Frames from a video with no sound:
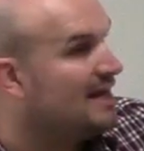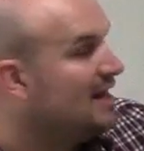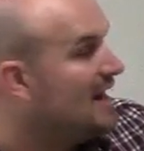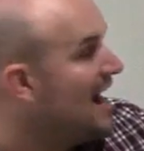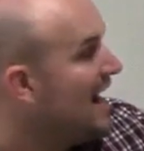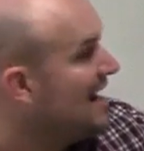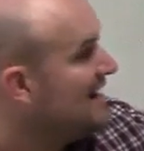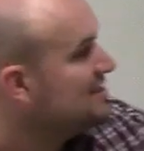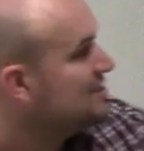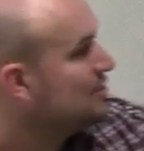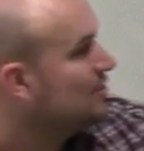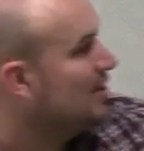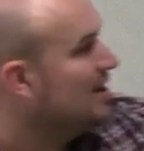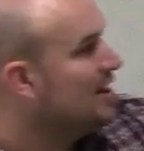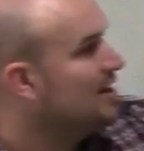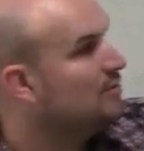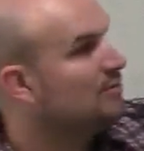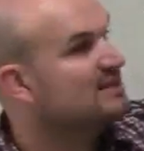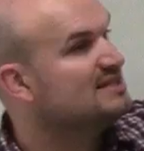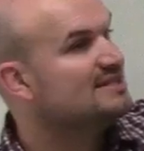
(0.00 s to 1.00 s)
I
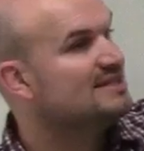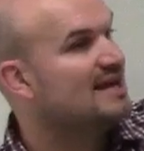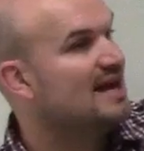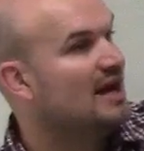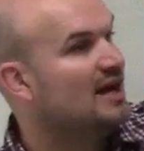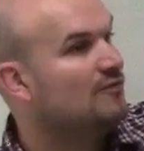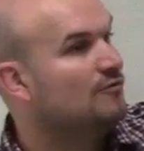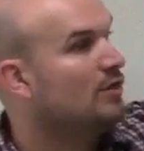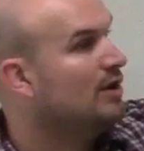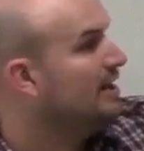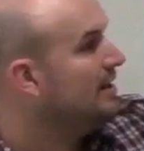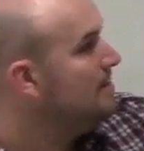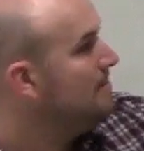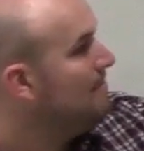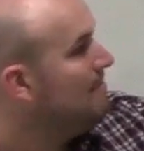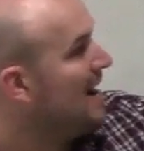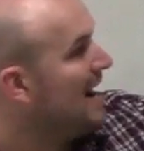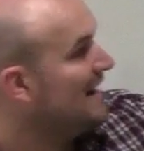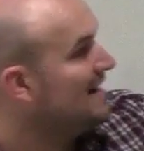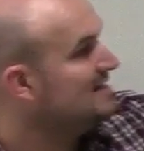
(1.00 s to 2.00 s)
squared went to negative 1.
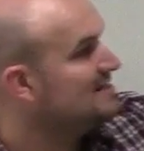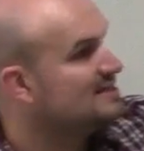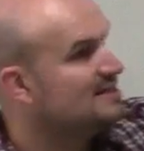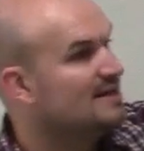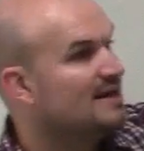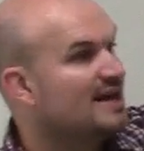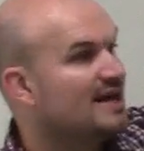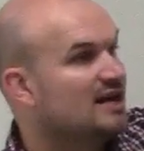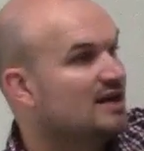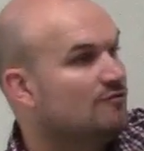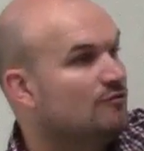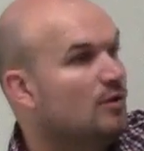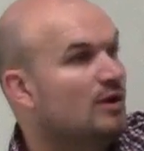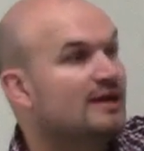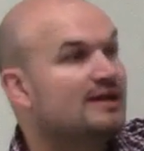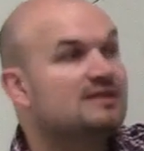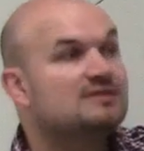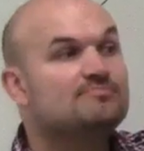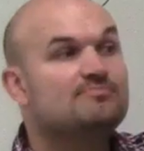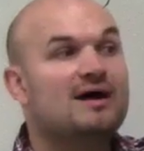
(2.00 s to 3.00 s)
Minus a negative
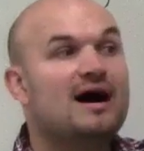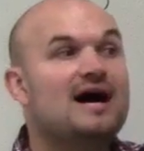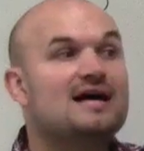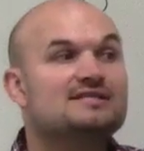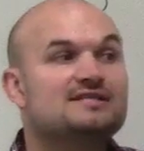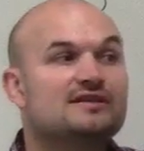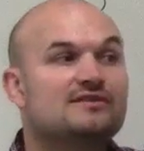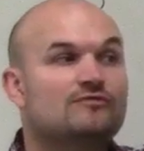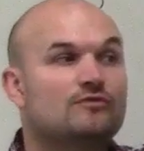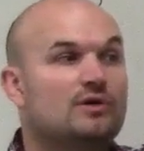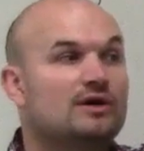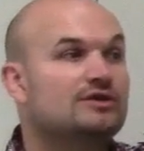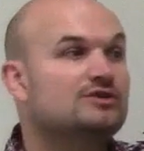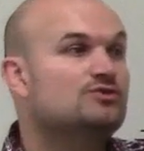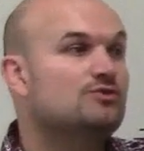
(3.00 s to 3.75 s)
1 is positive 1.